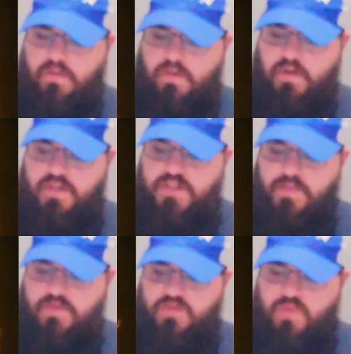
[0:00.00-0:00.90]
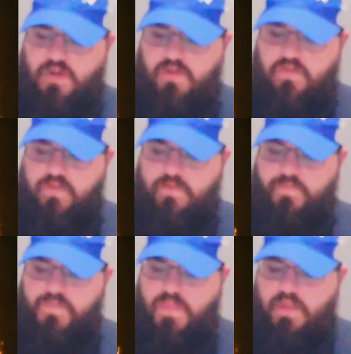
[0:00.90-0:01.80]
Alright, chapter 12.
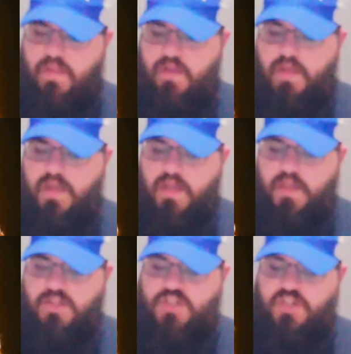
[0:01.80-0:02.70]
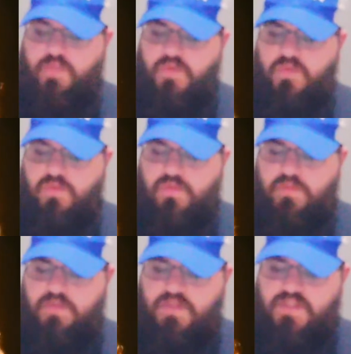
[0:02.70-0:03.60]
And
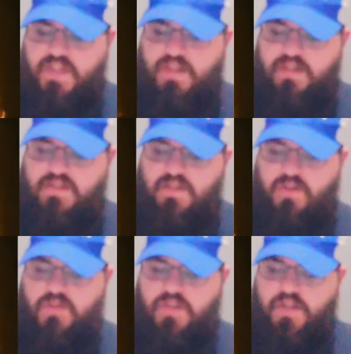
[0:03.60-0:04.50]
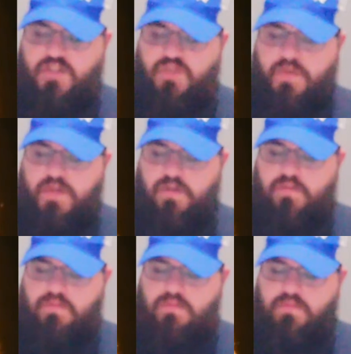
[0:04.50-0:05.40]
Shamuel said unto all
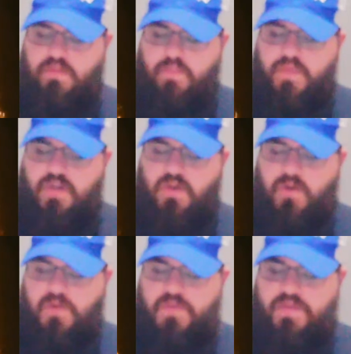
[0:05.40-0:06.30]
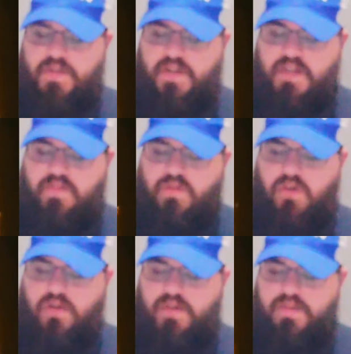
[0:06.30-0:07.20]
Yashriel, Behold, I have
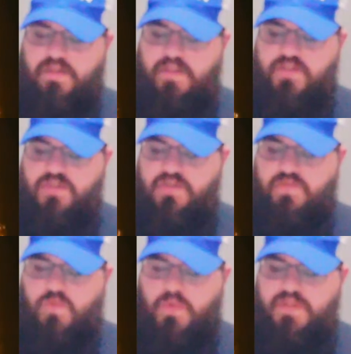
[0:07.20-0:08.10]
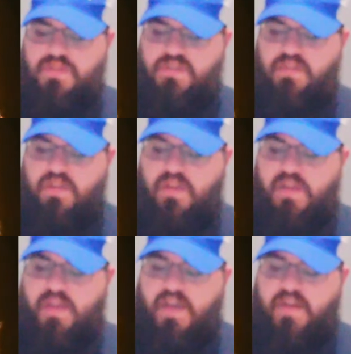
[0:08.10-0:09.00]
hearkened unto your voice,
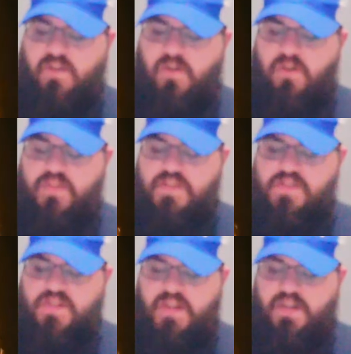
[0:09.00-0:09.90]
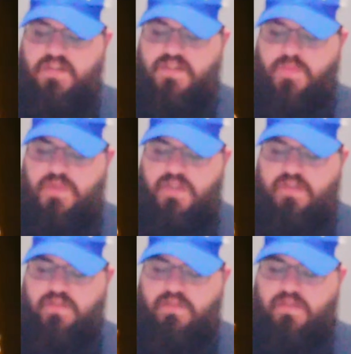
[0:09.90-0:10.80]
in all that ye said unto me,